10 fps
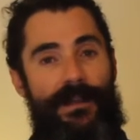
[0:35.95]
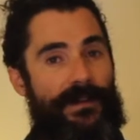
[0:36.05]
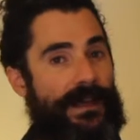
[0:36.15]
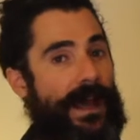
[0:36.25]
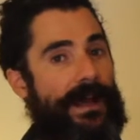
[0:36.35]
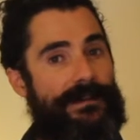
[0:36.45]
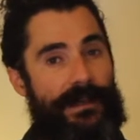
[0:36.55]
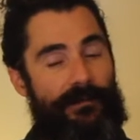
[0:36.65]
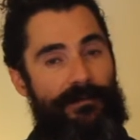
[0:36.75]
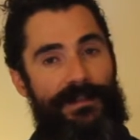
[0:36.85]
the cat
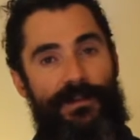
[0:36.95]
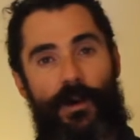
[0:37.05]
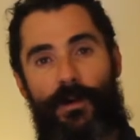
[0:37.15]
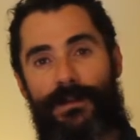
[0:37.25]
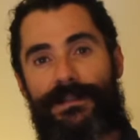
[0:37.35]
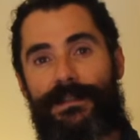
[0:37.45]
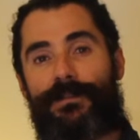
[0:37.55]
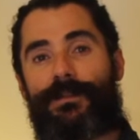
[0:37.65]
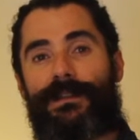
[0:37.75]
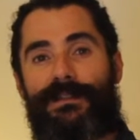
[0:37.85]
every dog
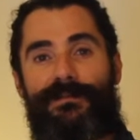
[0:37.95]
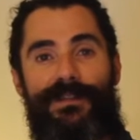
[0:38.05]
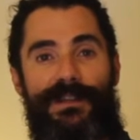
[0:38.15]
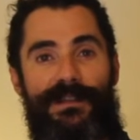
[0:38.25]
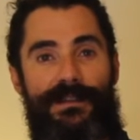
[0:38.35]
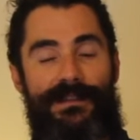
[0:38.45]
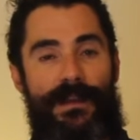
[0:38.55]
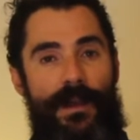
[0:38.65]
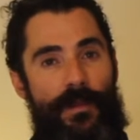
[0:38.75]
secretly fears,